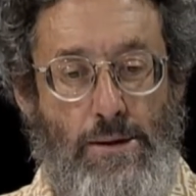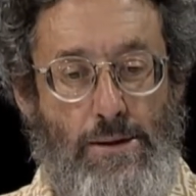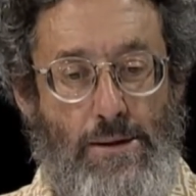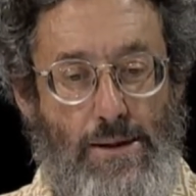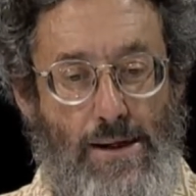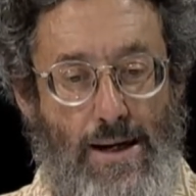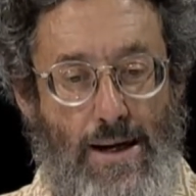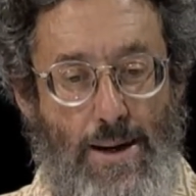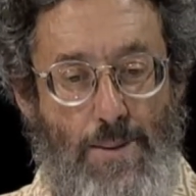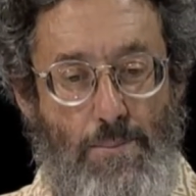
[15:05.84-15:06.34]

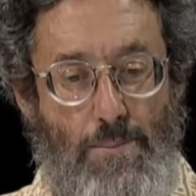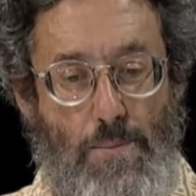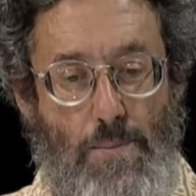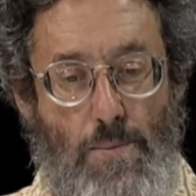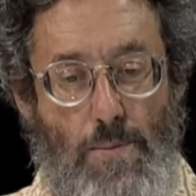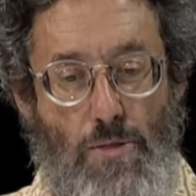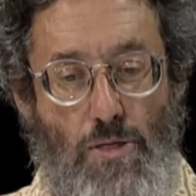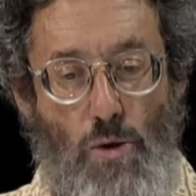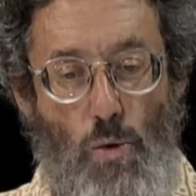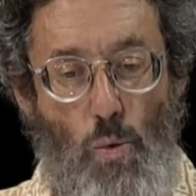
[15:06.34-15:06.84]
Um,
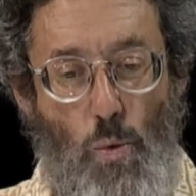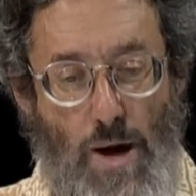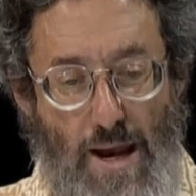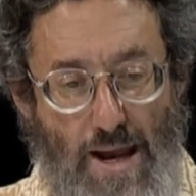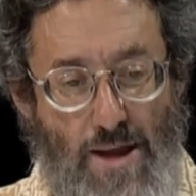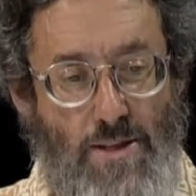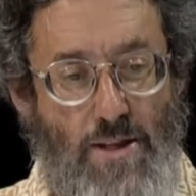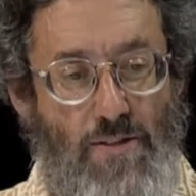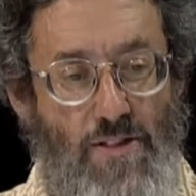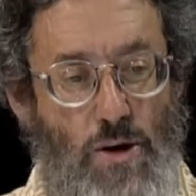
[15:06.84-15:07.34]
the way
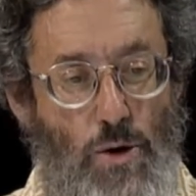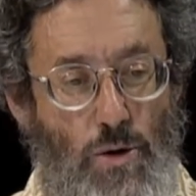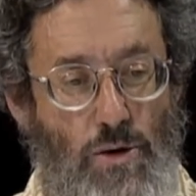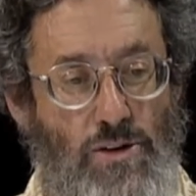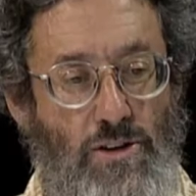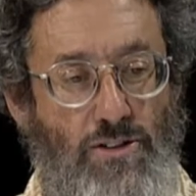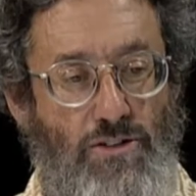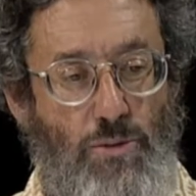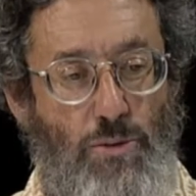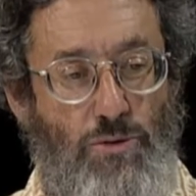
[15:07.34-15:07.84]
that the
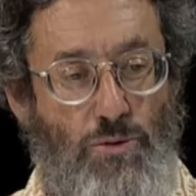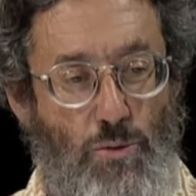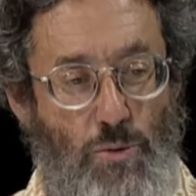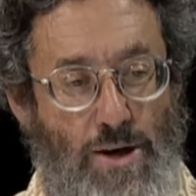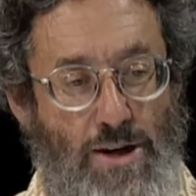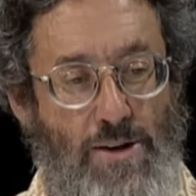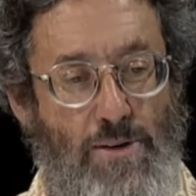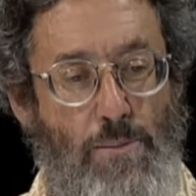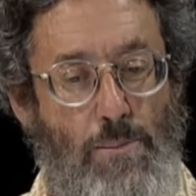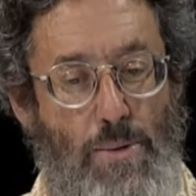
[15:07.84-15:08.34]
ordinance was
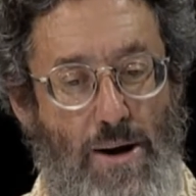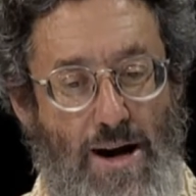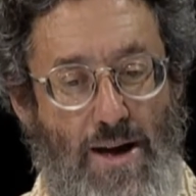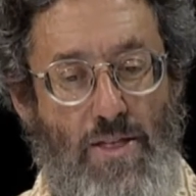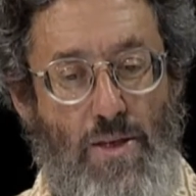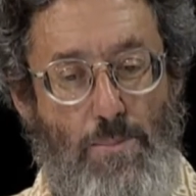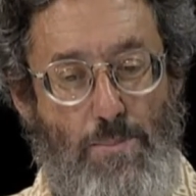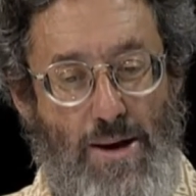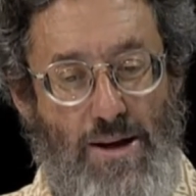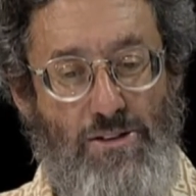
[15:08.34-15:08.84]
written by the
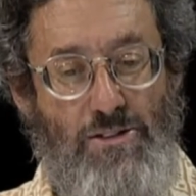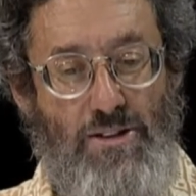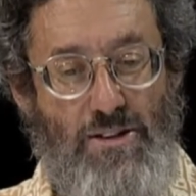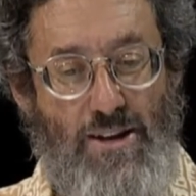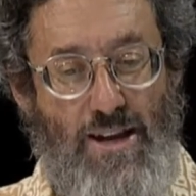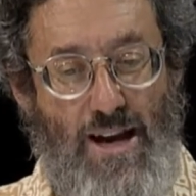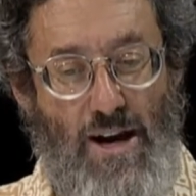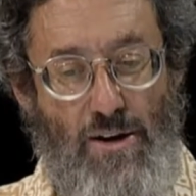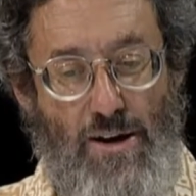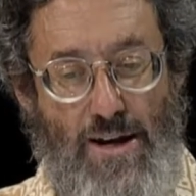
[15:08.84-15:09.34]
Benton
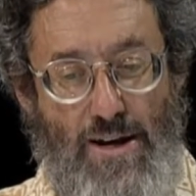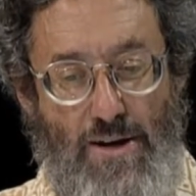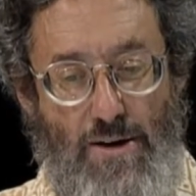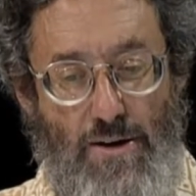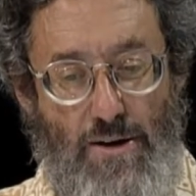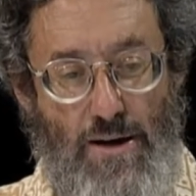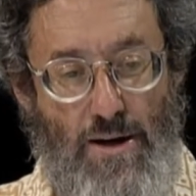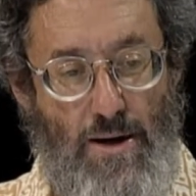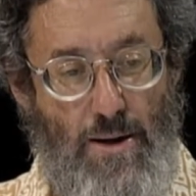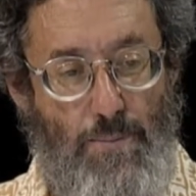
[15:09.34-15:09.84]
County.
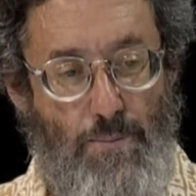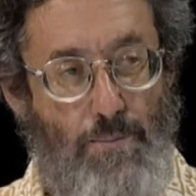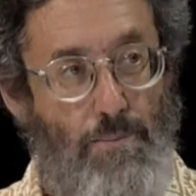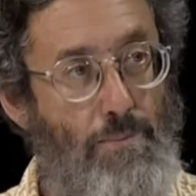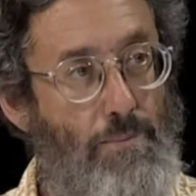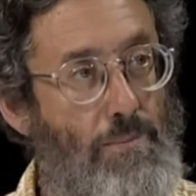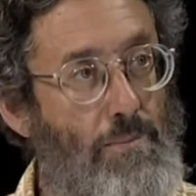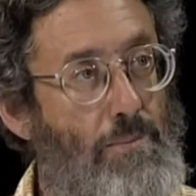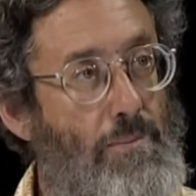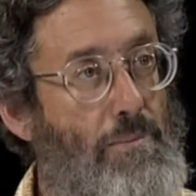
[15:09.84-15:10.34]
No, um, I'm going to
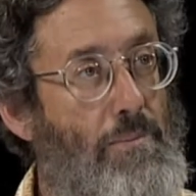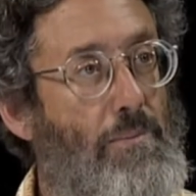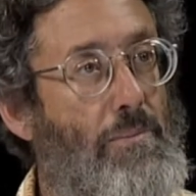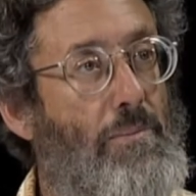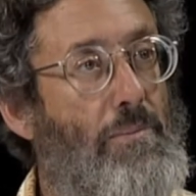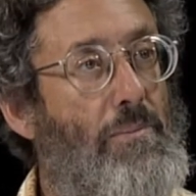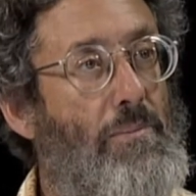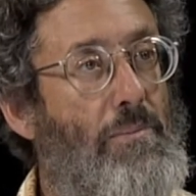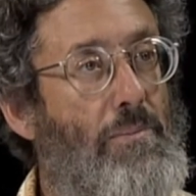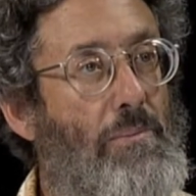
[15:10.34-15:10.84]
interrupt you because